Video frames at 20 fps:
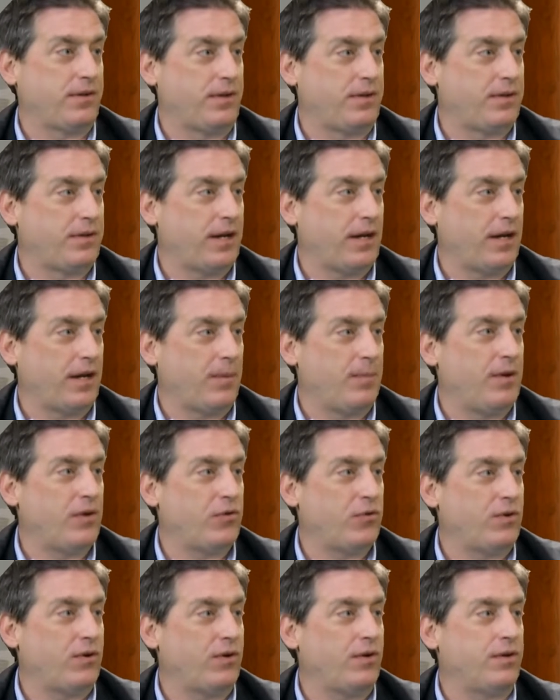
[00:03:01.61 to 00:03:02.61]
instead of
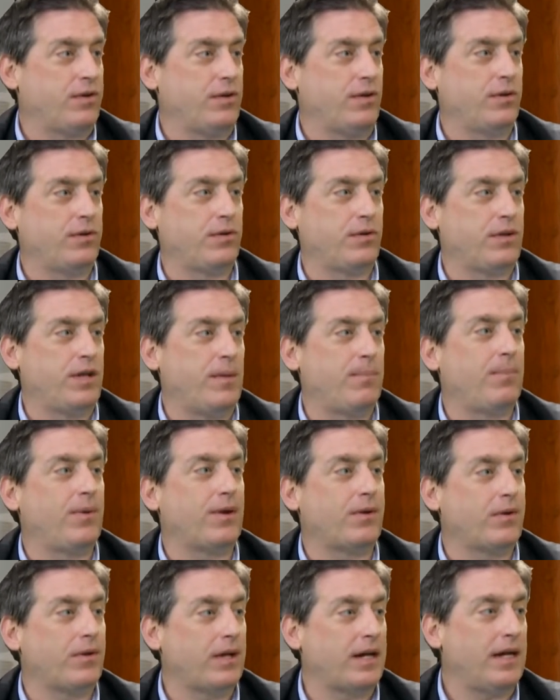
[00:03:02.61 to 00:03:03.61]
commissioners, and those are
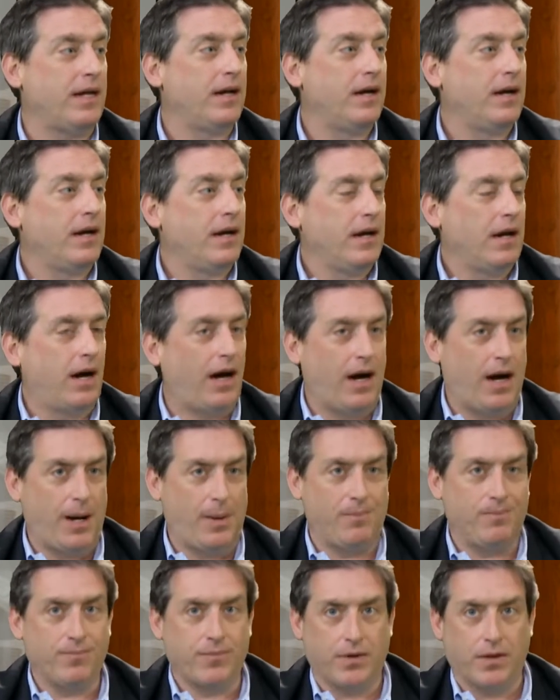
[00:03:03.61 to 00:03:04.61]
typically
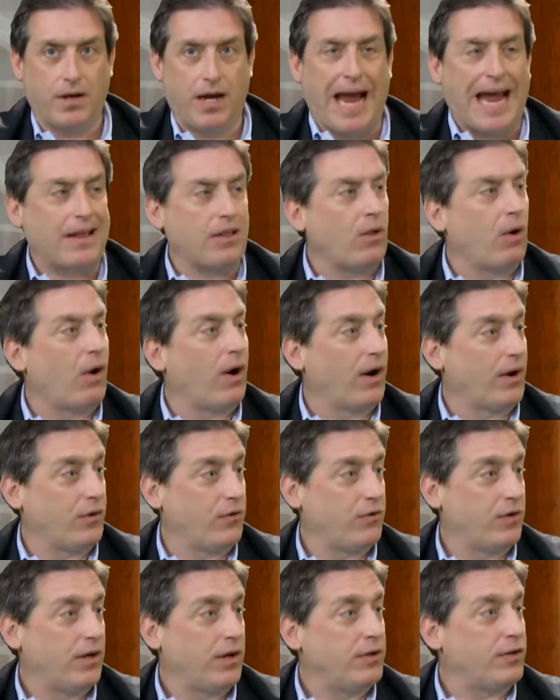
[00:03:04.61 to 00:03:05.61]
at
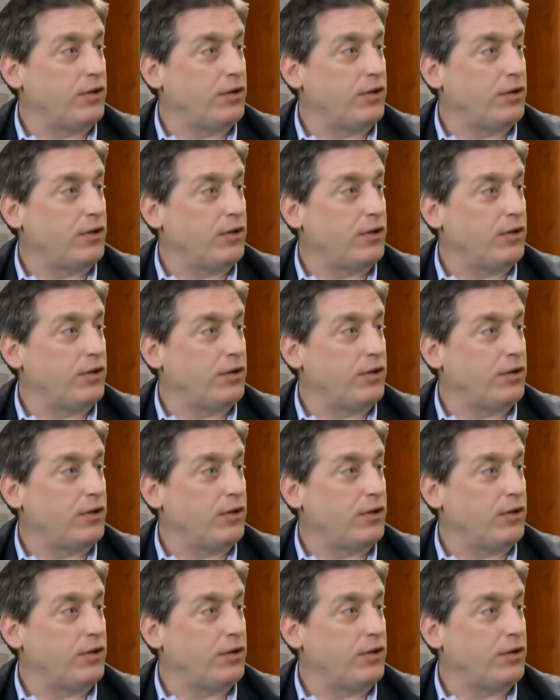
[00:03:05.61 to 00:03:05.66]
large.